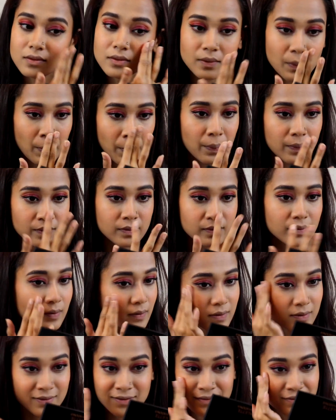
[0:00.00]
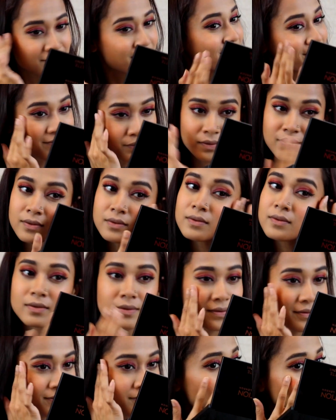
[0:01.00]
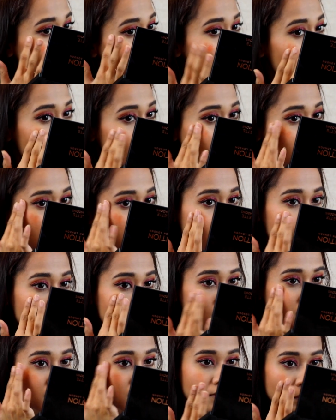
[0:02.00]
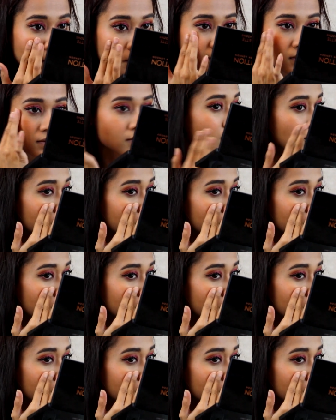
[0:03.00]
and it gives you that natural flush of color.